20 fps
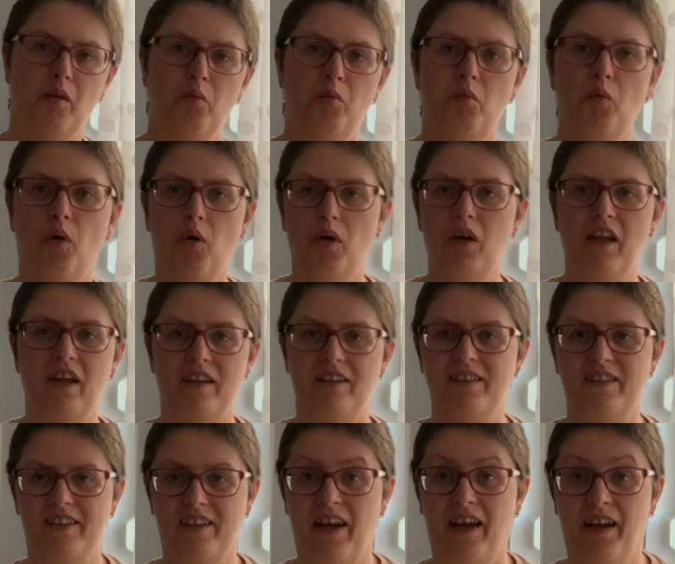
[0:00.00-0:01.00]
more or
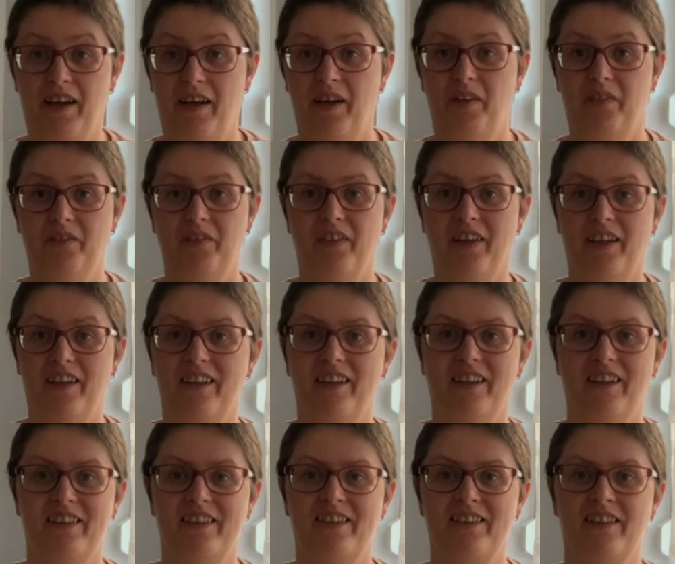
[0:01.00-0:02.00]
less time than
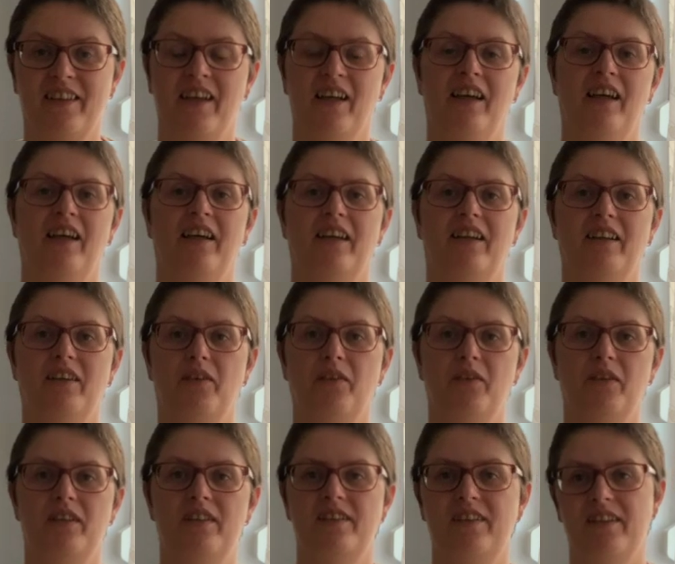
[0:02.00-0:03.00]
this, and
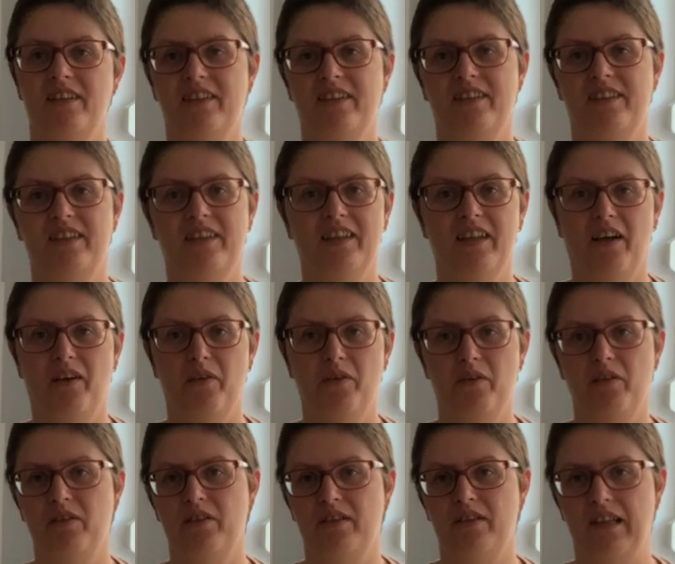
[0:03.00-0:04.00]
only 16
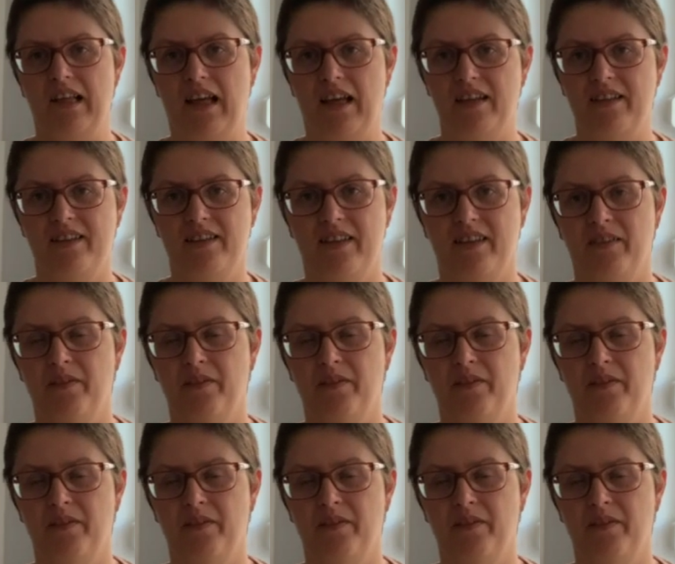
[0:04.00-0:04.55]
hours less